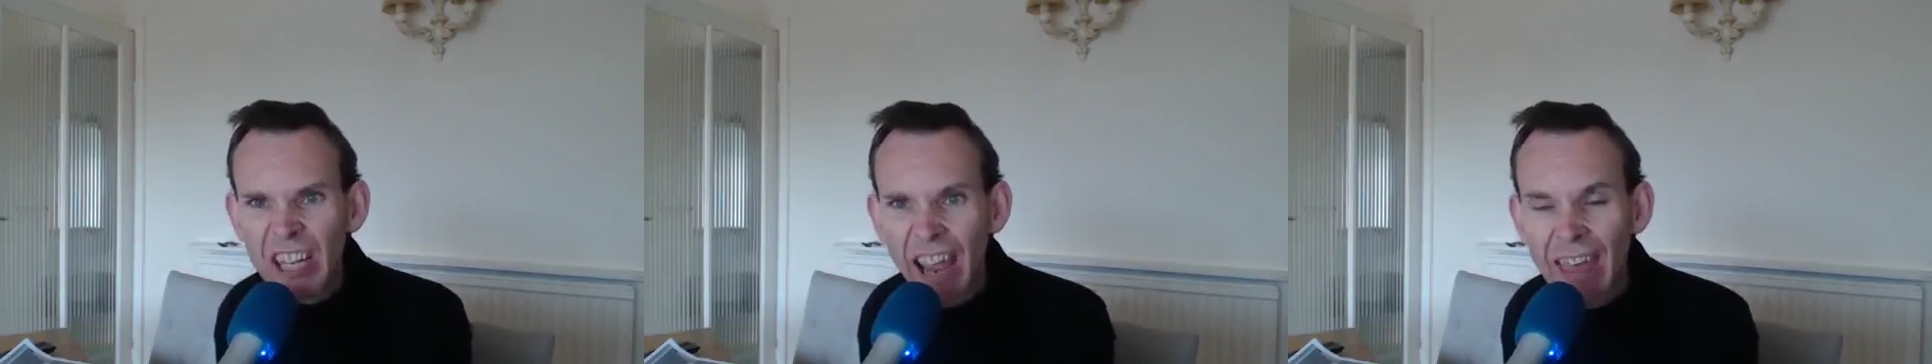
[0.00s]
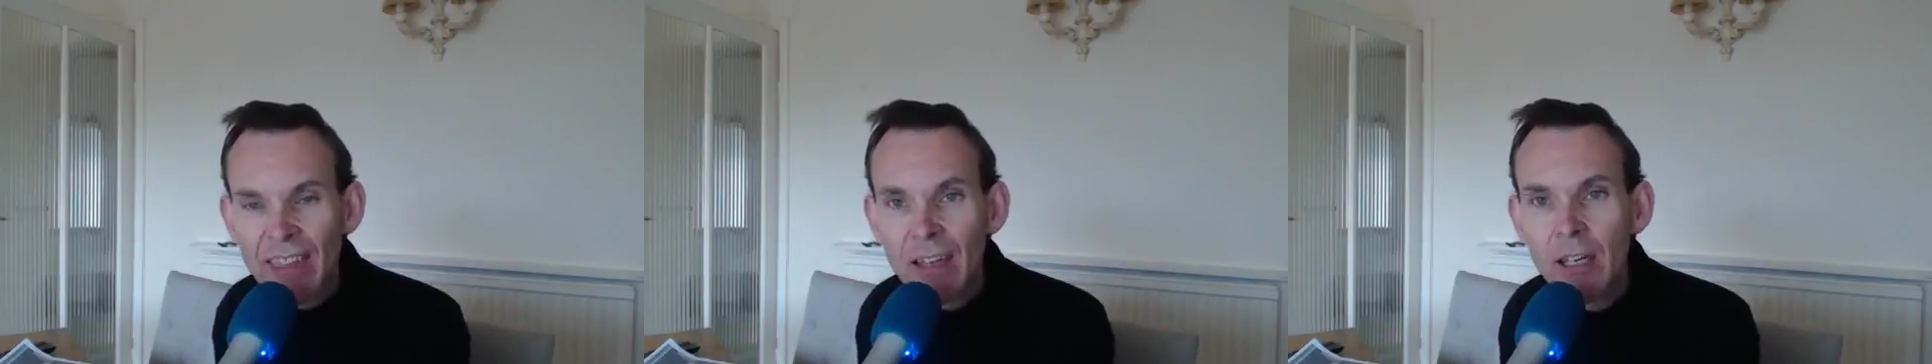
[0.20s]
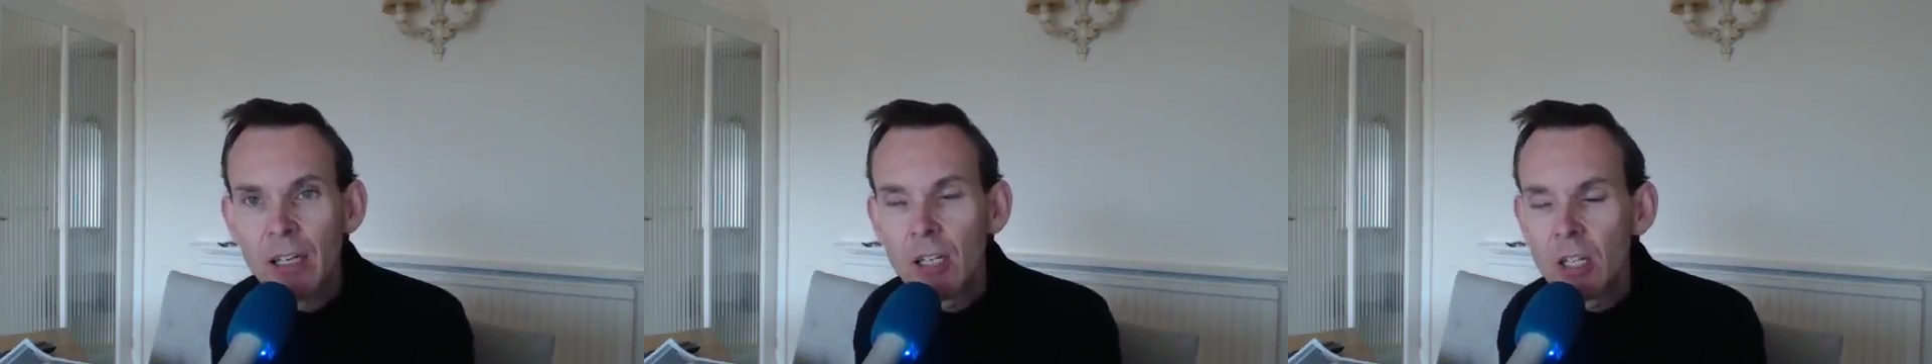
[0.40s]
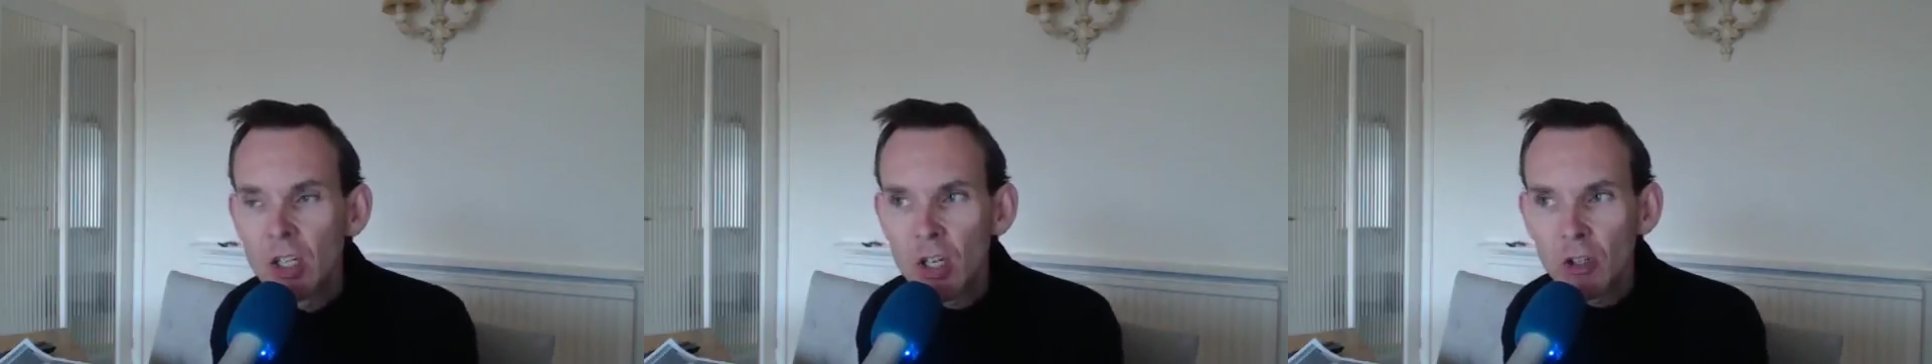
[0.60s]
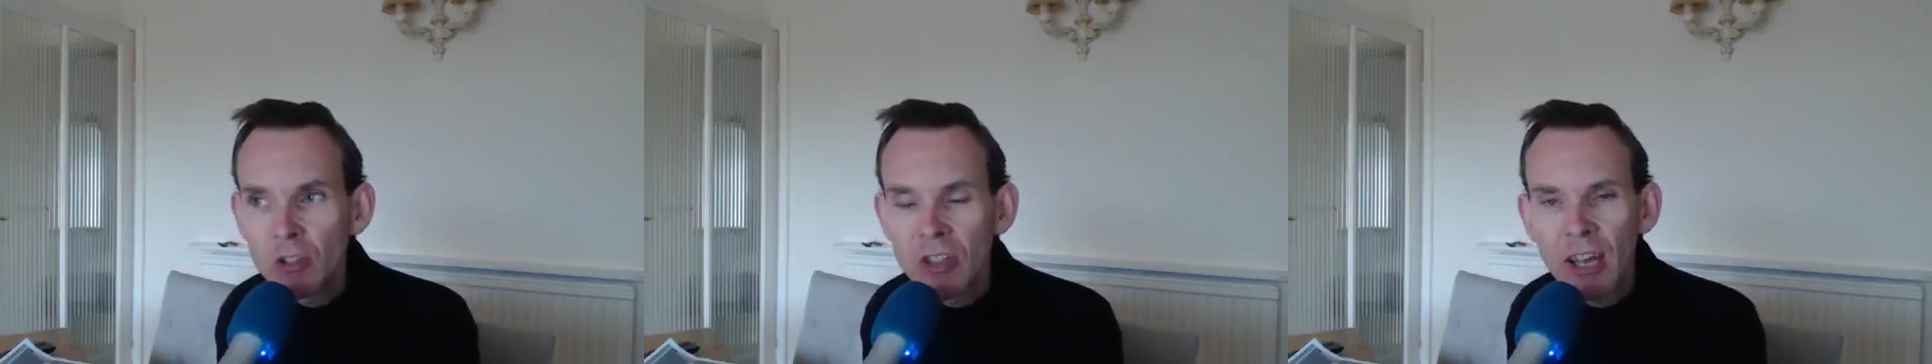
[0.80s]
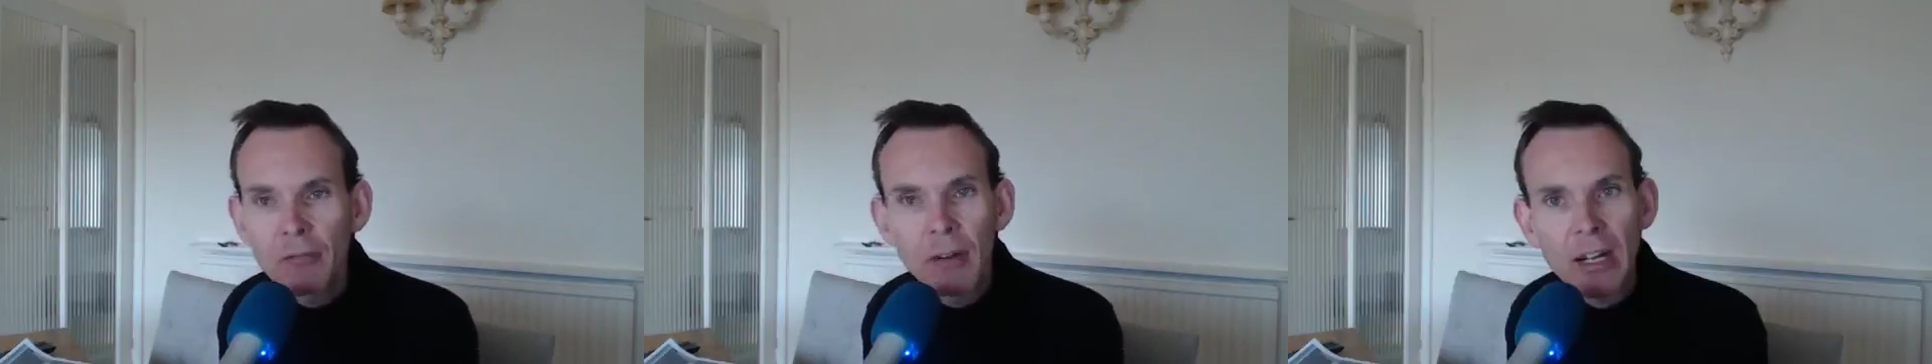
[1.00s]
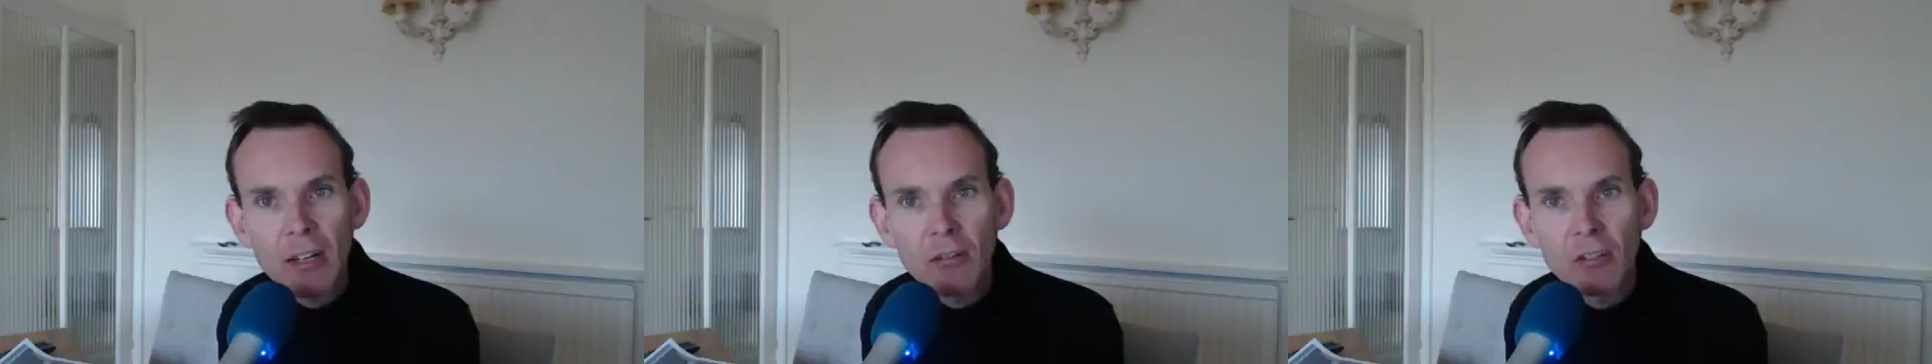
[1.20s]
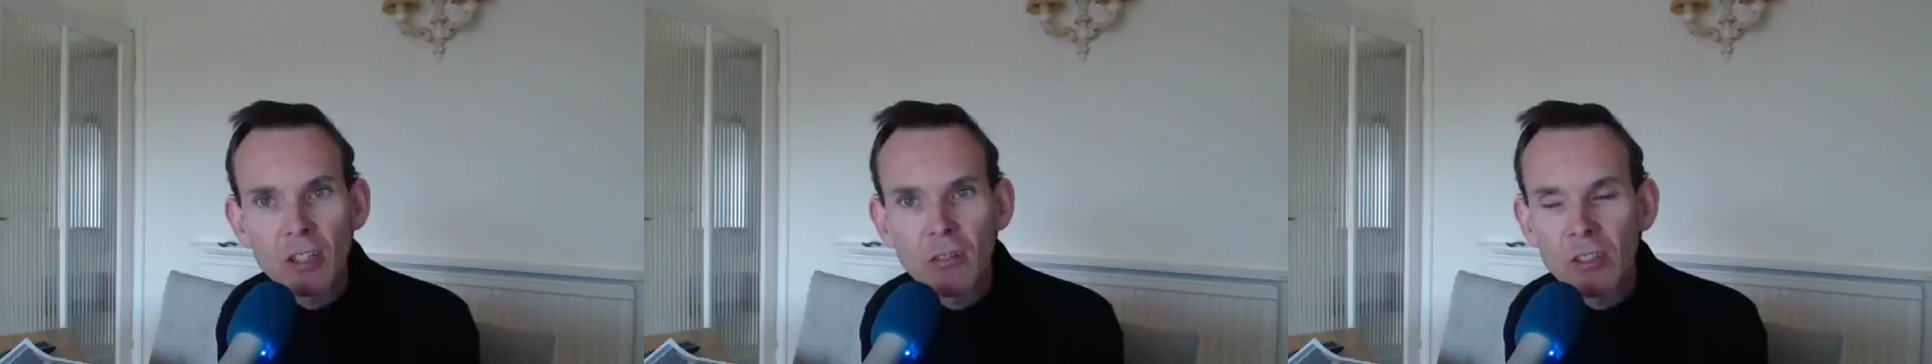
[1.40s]
put together
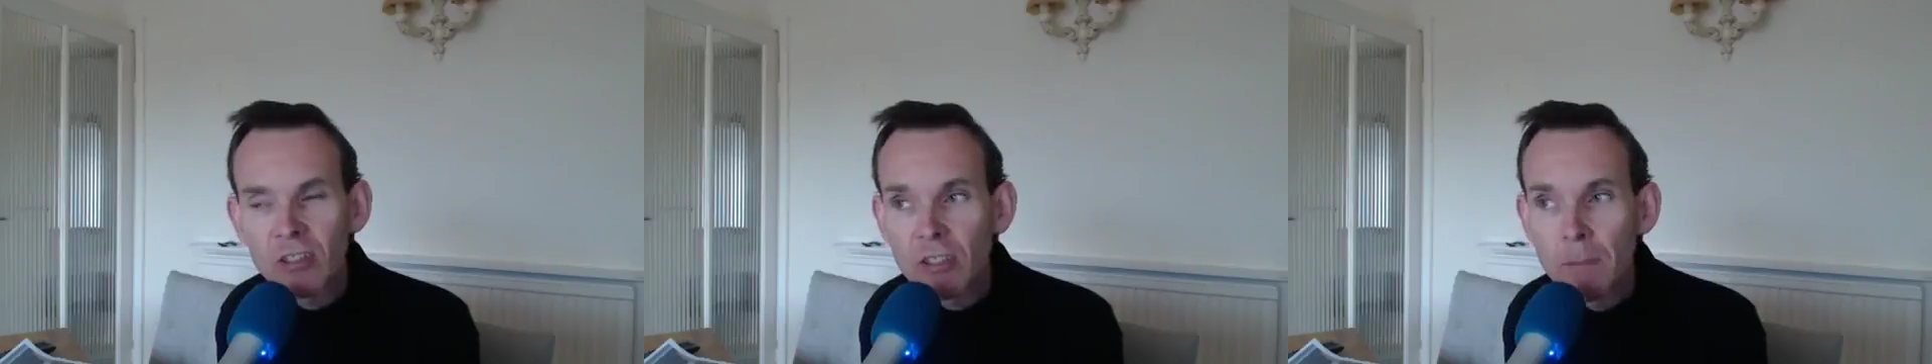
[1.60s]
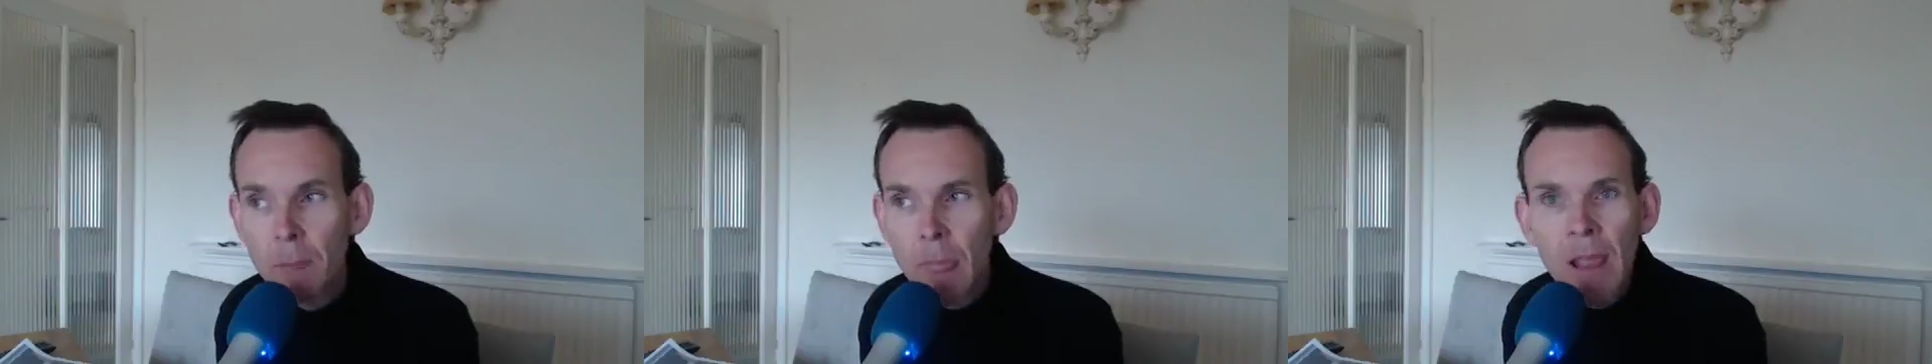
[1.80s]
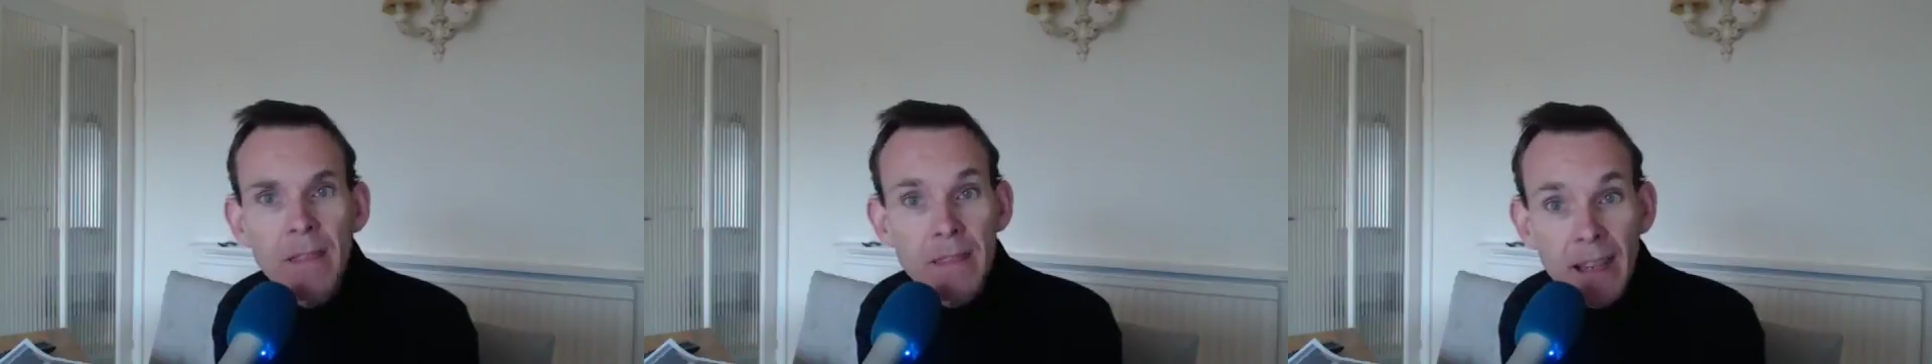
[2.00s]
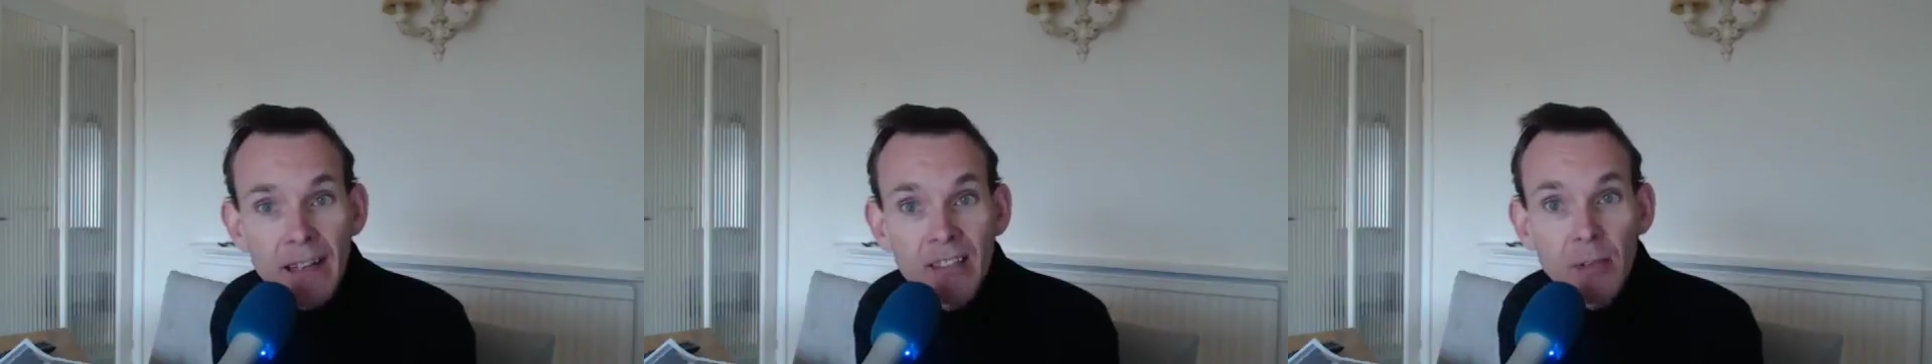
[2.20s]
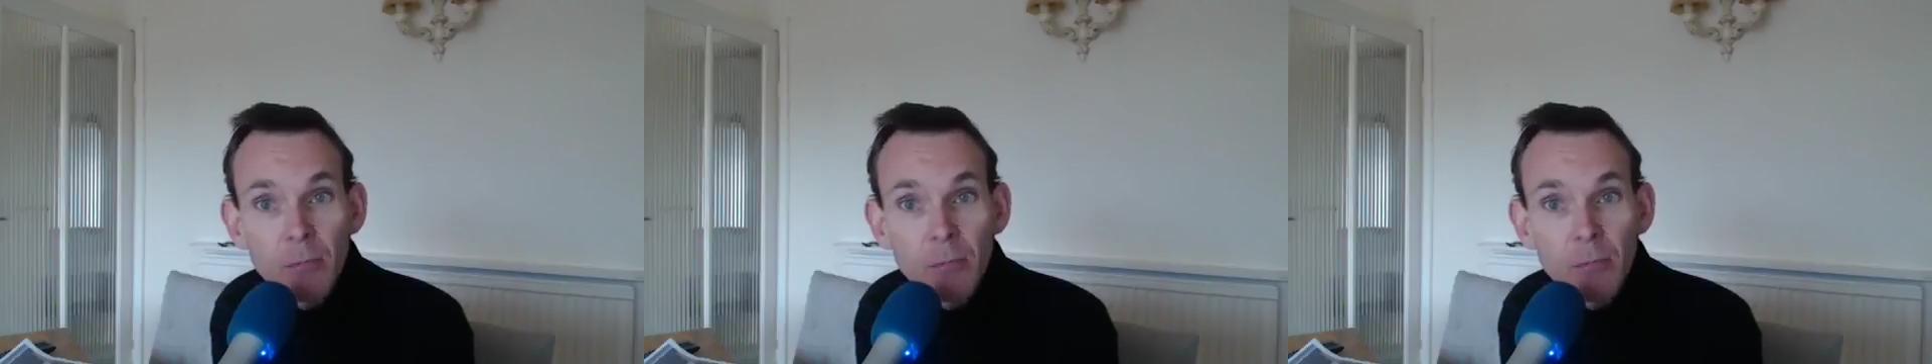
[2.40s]
using that radio service.